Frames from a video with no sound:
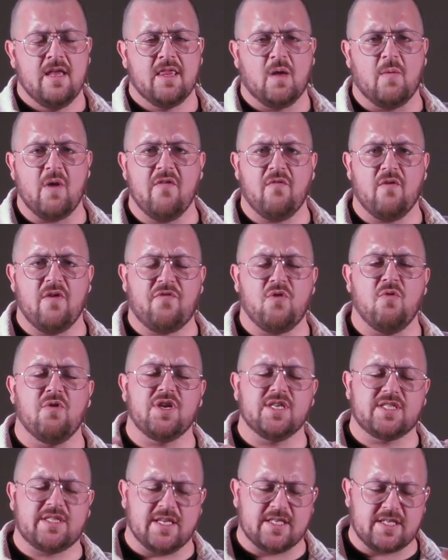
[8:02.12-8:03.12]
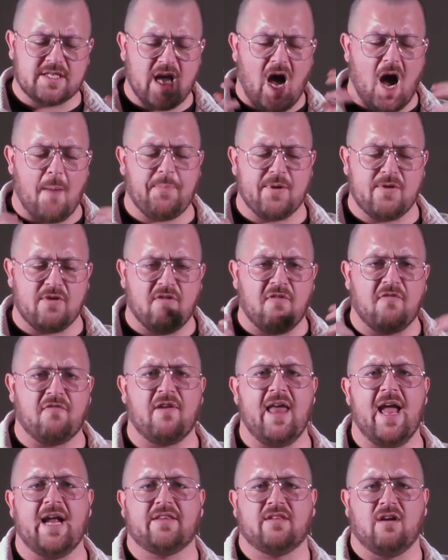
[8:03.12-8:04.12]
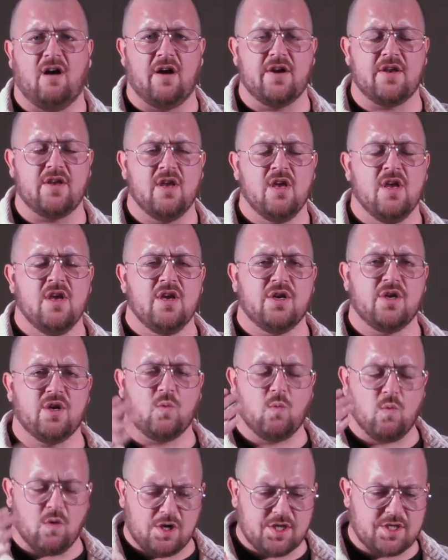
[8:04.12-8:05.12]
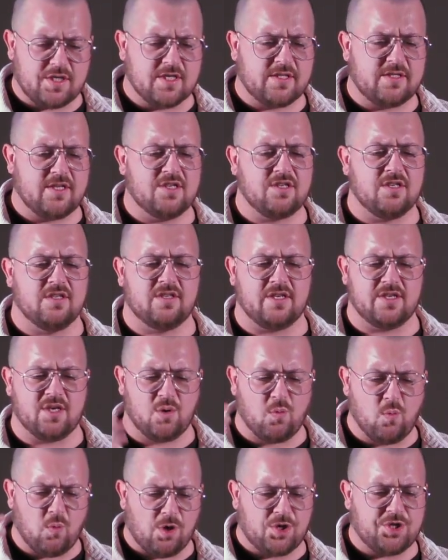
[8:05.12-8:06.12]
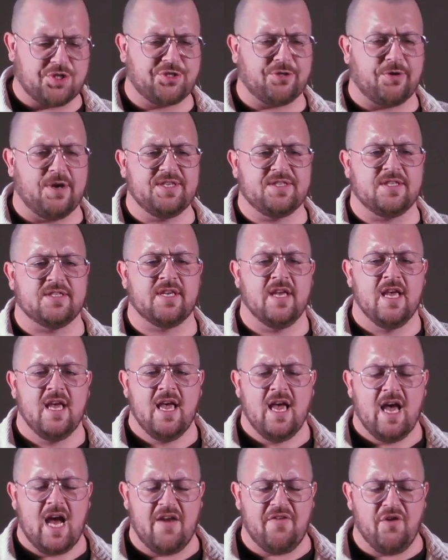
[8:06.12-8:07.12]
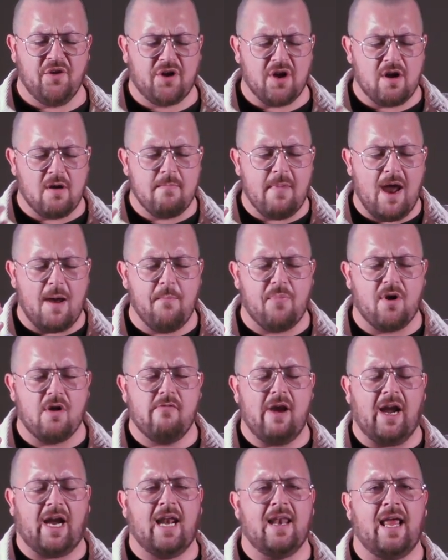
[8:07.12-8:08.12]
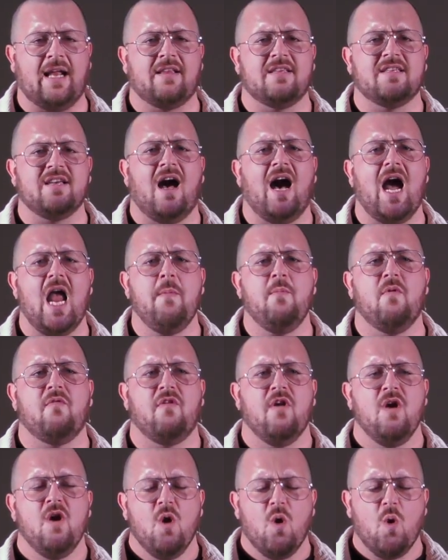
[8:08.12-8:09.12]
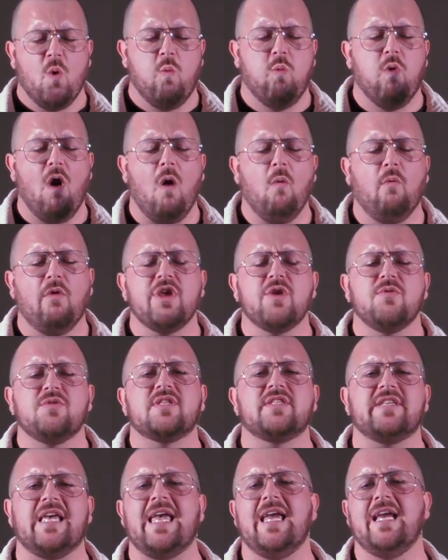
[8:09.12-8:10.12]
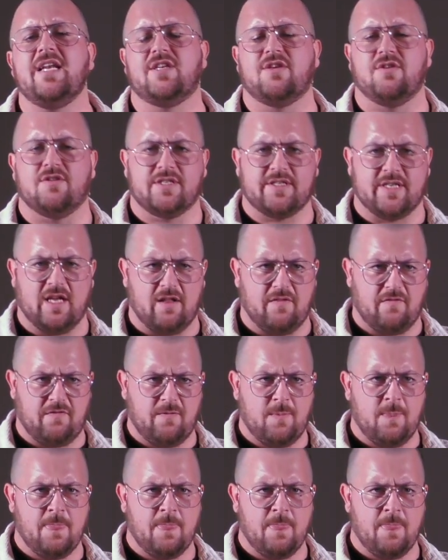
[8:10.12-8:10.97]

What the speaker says: If you were just to stop and reflect on your worst decisions and your worst choices, and if you can remember and recollect the time of what were you saying to yourself?